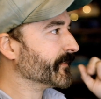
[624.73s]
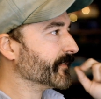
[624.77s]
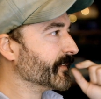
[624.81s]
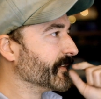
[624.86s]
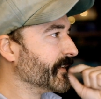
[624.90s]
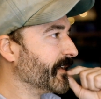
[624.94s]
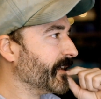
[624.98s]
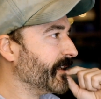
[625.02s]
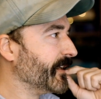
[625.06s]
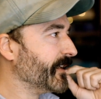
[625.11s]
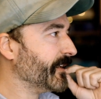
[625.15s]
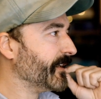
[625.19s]

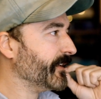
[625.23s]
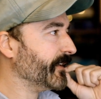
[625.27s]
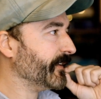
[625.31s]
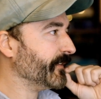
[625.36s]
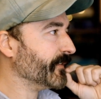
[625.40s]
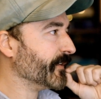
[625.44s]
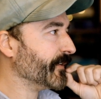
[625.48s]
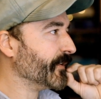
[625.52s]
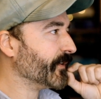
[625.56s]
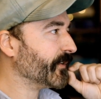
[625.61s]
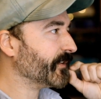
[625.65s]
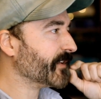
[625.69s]
And the
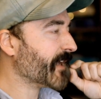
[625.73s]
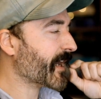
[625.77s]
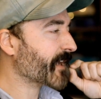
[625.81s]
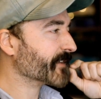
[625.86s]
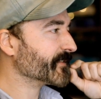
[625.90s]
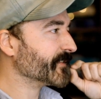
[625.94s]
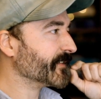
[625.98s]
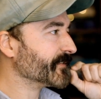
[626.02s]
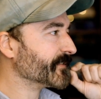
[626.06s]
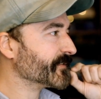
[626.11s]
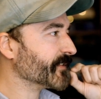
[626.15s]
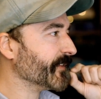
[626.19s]
null
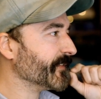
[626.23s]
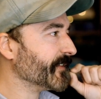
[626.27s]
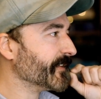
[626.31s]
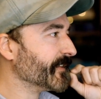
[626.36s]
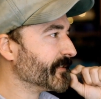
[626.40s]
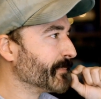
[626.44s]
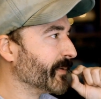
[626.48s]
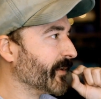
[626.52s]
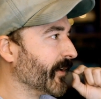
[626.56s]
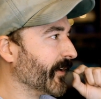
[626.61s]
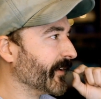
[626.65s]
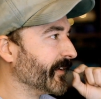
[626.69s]
axis on this
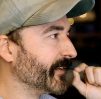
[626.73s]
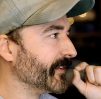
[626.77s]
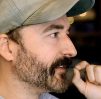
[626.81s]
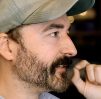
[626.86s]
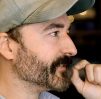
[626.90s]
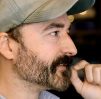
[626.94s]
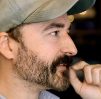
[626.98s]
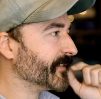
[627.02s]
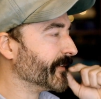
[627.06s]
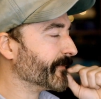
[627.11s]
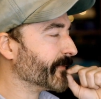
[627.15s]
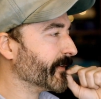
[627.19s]
plot is
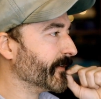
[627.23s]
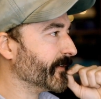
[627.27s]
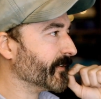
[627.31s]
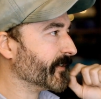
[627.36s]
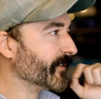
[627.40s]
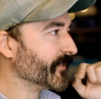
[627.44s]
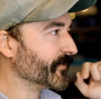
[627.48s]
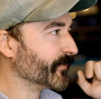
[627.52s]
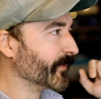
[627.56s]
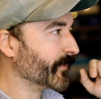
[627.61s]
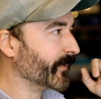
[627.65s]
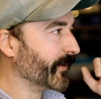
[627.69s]
different because
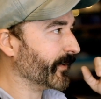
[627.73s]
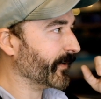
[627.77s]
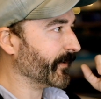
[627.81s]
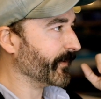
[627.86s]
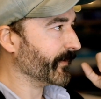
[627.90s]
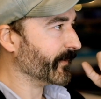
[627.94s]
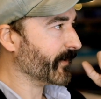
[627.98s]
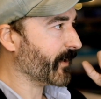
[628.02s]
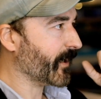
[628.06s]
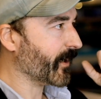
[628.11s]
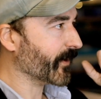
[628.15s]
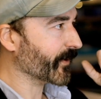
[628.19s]
we're
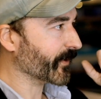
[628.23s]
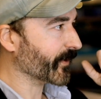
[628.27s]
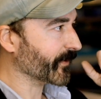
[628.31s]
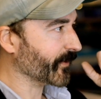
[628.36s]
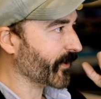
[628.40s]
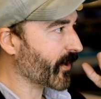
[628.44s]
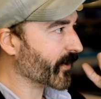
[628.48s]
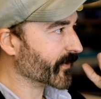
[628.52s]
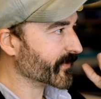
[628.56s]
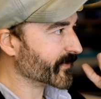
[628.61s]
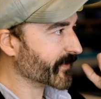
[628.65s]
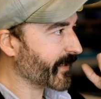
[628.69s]
on a
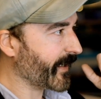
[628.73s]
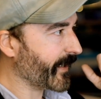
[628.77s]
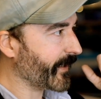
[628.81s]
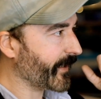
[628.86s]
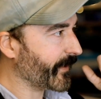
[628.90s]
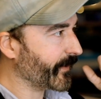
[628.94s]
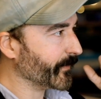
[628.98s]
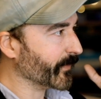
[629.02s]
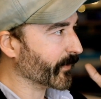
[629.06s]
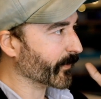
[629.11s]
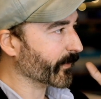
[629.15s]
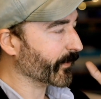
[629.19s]
log scale,
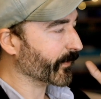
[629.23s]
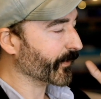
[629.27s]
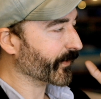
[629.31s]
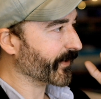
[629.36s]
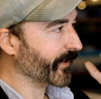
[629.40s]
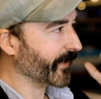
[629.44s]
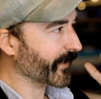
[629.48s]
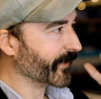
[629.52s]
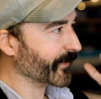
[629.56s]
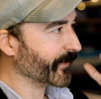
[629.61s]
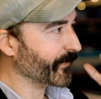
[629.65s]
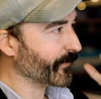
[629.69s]
but we're going to
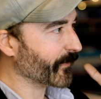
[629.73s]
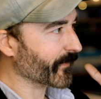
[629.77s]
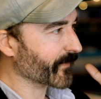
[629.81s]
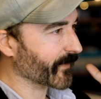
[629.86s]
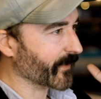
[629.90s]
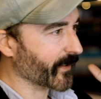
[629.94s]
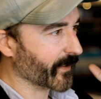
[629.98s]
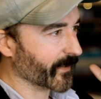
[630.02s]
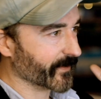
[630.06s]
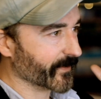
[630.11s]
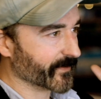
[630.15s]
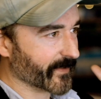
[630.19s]
ignore the
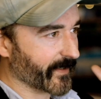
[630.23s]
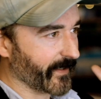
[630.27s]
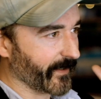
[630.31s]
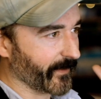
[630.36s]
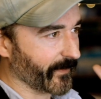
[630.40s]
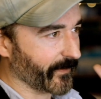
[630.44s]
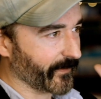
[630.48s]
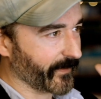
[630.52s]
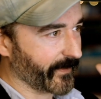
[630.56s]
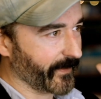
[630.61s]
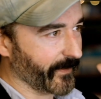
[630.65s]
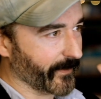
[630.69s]
log scale
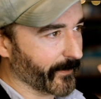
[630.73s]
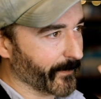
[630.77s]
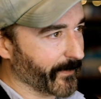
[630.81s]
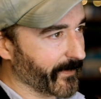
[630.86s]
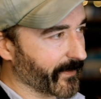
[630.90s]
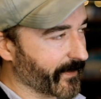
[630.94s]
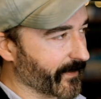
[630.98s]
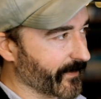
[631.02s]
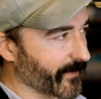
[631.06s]
here because it's